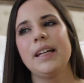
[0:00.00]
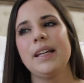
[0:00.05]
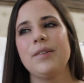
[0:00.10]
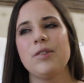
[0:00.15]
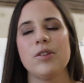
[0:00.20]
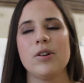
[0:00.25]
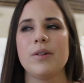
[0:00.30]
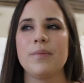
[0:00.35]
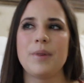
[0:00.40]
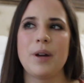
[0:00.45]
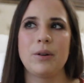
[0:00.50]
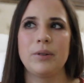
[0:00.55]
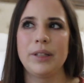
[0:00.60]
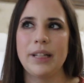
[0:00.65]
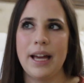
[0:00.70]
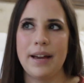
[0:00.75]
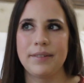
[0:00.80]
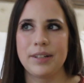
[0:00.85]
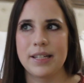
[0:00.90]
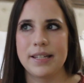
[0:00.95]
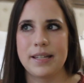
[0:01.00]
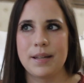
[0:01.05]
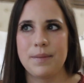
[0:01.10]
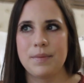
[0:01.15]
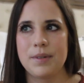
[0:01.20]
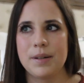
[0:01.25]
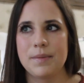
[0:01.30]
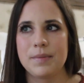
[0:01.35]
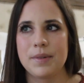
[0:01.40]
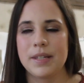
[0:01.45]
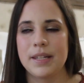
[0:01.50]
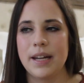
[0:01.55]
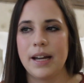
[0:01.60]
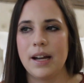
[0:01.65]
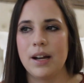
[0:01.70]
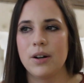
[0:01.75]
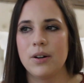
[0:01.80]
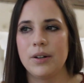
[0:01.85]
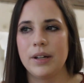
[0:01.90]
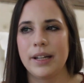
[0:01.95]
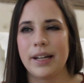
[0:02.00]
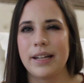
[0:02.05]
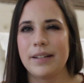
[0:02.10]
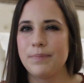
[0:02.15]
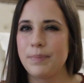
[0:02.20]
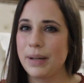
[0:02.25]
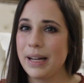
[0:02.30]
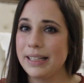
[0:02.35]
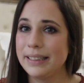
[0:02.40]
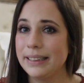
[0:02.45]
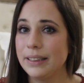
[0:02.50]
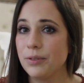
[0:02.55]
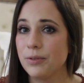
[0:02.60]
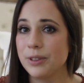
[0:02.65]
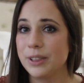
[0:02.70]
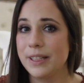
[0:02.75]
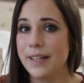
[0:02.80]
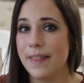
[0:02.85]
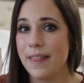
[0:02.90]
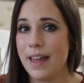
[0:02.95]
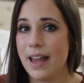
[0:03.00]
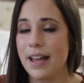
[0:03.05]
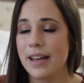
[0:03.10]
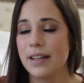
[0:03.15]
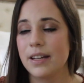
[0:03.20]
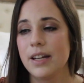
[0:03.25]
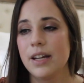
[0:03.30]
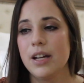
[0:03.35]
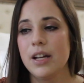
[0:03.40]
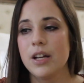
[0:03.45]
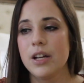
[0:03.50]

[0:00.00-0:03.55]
even though I'm not really having symptoms now, but I didn't really then.